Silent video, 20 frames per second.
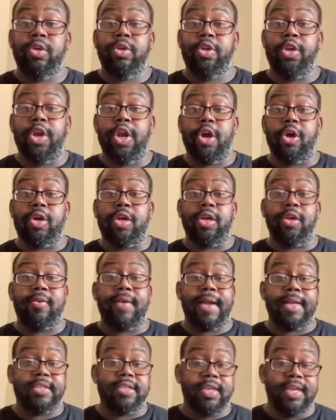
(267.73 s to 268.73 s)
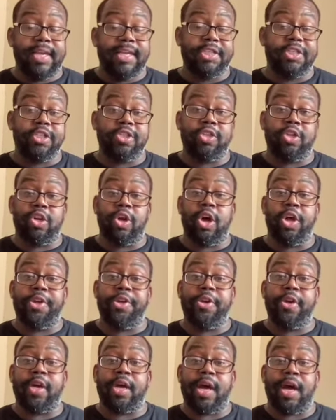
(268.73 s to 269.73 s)
You know, congratulations on all
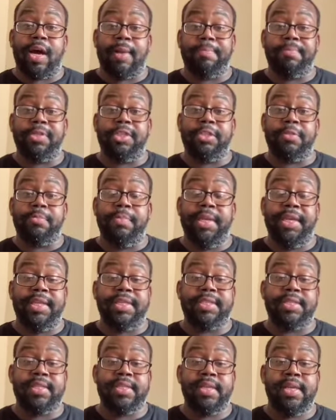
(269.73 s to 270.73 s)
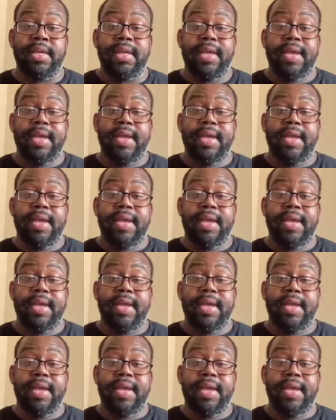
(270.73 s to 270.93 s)
your accomplishments.